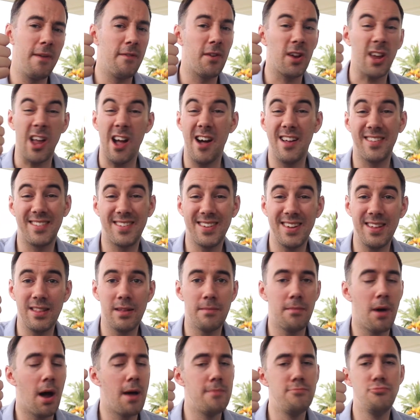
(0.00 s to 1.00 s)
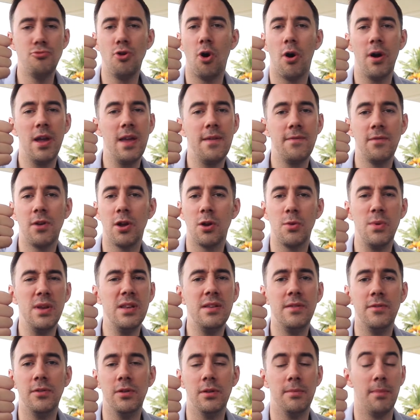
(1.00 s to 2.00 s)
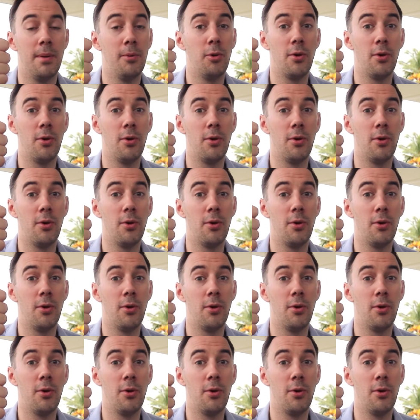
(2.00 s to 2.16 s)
If I can't see them, I'm not even going to interview them.